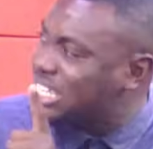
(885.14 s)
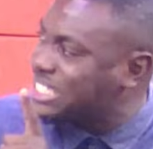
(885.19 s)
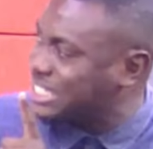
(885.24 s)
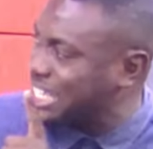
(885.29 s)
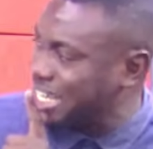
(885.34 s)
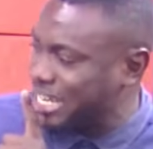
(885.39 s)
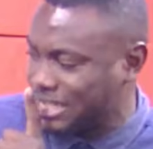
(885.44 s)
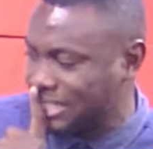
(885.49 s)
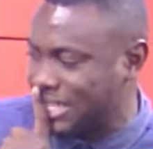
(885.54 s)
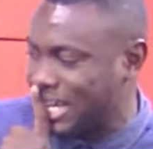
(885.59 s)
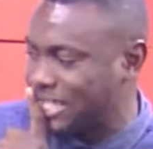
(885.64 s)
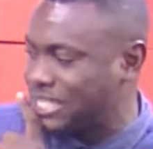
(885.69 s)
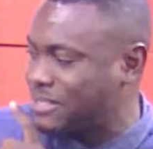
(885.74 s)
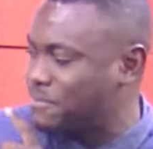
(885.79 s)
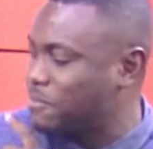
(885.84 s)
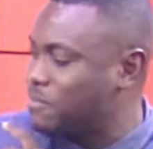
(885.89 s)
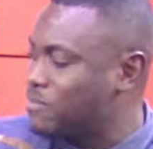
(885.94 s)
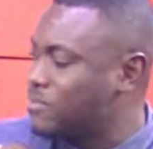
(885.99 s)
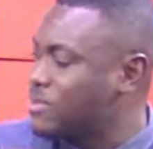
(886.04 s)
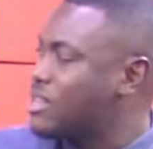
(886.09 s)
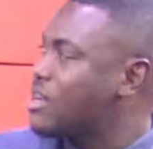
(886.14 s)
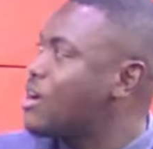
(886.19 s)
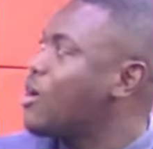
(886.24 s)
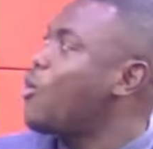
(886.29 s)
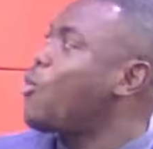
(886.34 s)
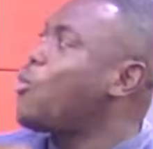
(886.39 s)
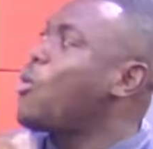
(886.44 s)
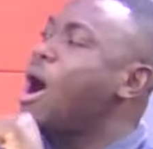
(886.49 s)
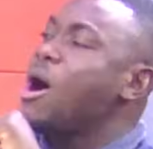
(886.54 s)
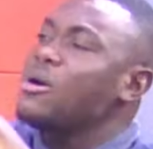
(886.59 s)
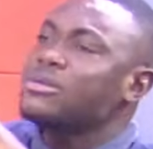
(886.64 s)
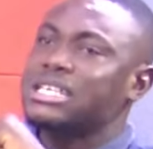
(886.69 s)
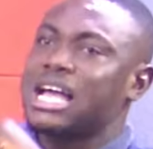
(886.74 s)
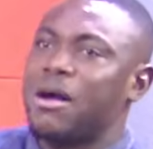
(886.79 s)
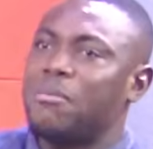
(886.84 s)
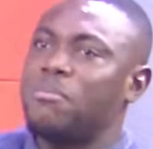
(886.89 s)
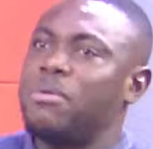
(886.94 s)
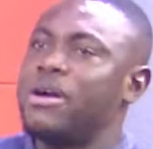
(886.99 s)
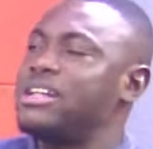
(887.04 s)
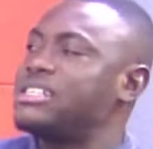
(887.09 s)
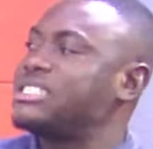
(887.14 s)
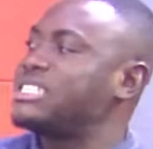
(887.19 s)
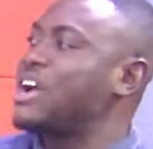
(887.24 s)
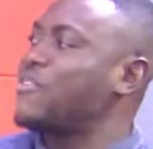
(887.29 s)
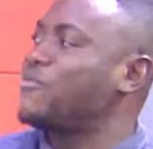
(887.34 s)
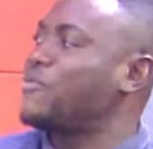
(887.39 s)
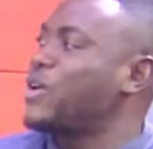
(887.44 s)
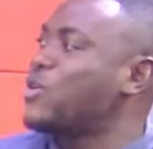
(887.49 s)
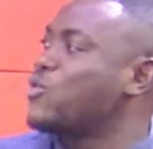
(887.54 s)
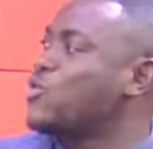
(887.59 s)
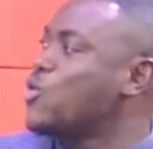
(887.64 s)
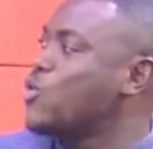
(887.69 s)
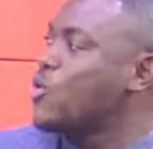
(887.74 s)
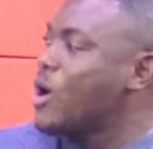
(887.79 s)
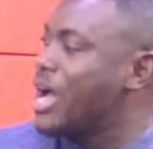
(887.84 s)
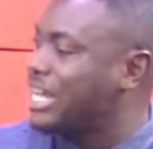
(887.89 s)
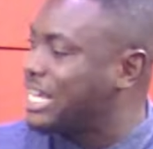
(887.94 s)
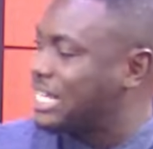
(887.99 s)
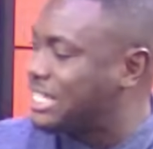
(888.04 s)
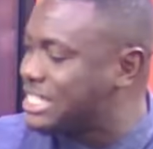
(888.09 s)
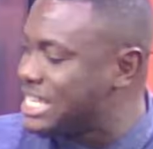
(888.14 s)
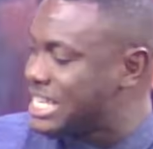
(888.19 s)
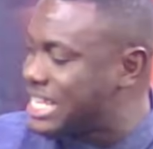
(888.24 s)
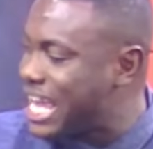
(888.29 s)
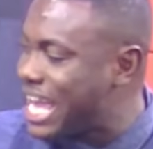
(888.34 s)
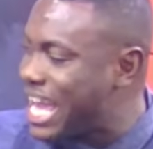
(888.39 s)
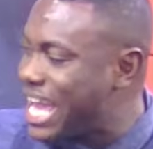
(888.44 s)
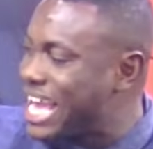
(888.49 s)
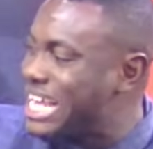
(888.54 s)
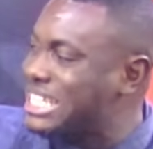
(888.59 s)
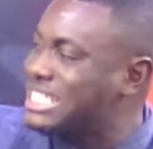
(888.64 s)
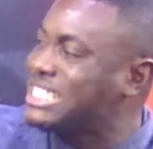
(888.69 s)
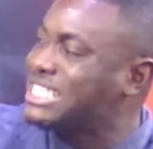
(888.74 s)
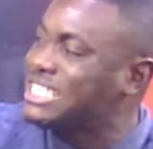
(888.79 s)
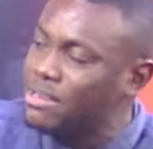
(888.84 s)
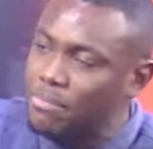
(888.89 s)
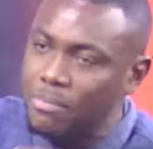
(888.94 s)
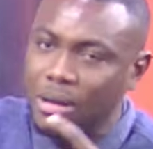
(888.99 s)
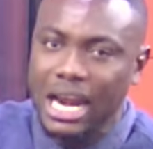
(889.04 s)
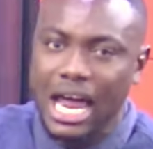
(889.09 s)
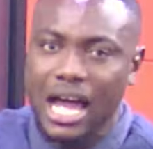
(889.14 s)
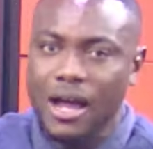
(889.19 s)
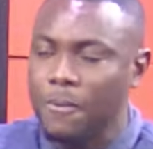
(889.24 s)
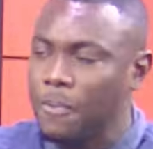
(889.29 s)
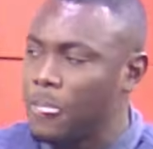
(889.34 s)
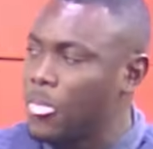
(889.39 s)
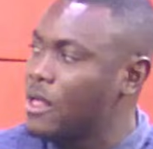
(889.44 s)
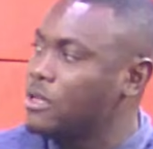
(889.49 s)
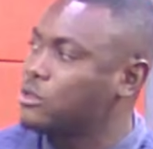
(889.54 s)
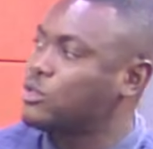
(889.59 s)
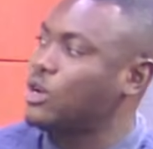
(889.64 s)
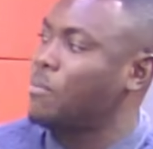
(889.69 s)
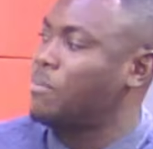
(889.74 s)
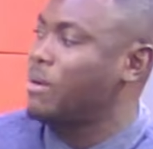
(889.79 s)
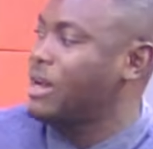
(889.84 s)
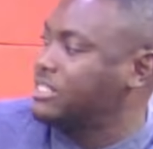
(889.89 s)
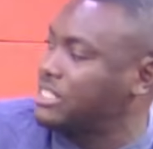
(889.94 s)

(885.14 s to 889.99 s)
thing is that whilst a branch friend Hugo Ekitike is similar to a branch